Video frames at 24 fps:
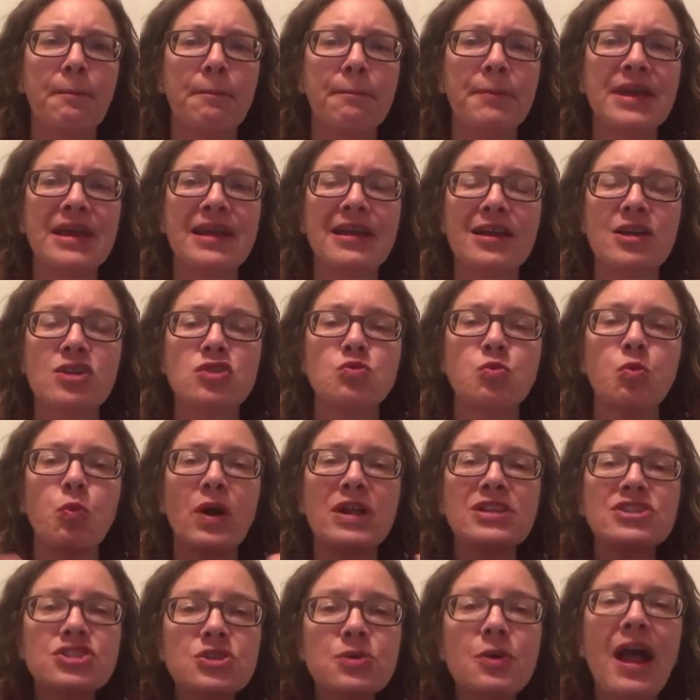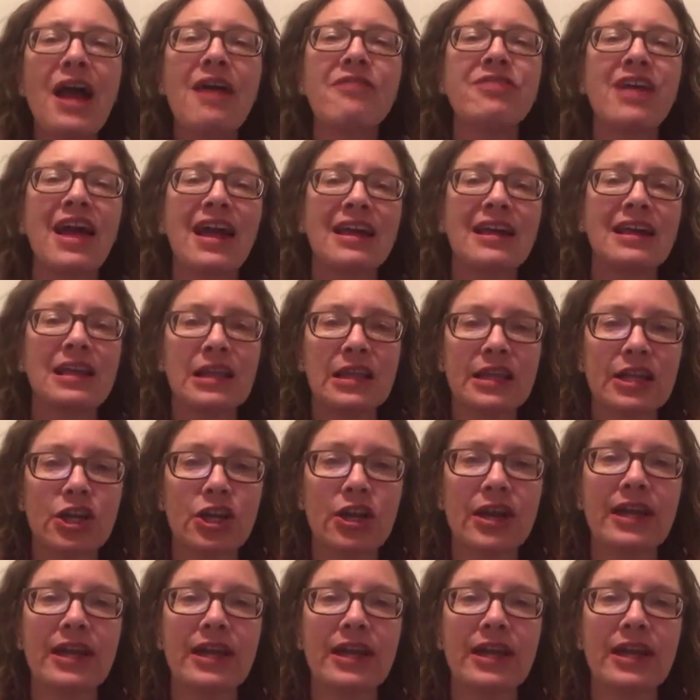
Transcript: Because once you have that clear,